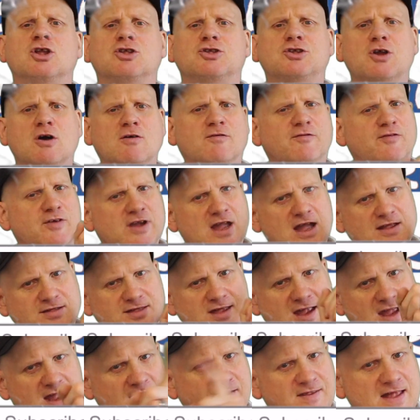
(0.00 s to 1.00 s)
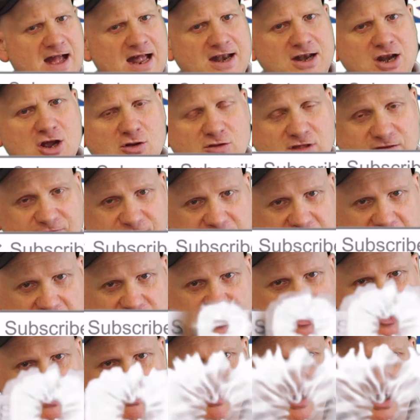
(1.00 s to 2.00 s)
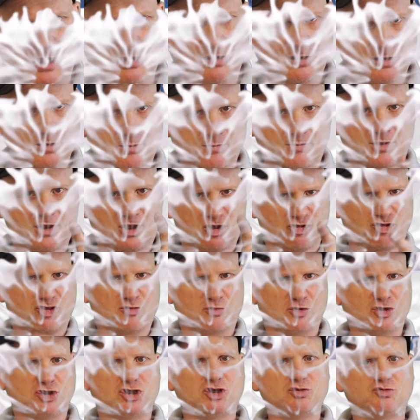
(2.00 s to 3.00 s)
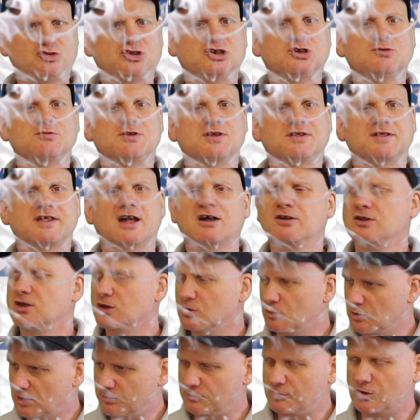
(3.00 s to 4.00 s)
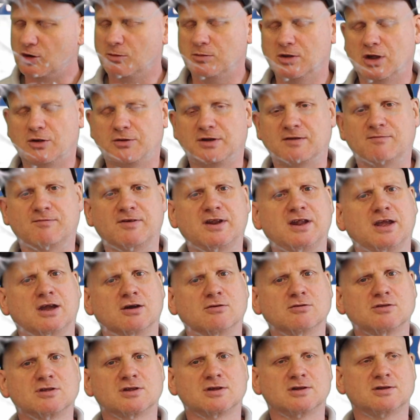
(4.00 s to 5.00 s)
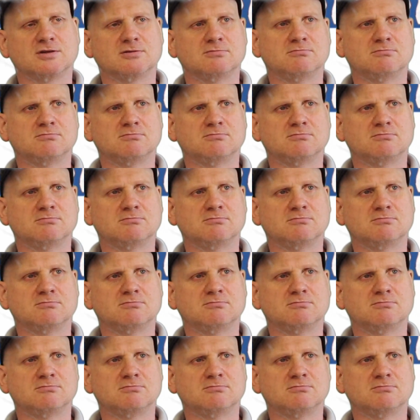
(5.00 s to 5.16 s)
Don't forget to hit that notification bell, because you want YouTube to tell you when we're uploading videos.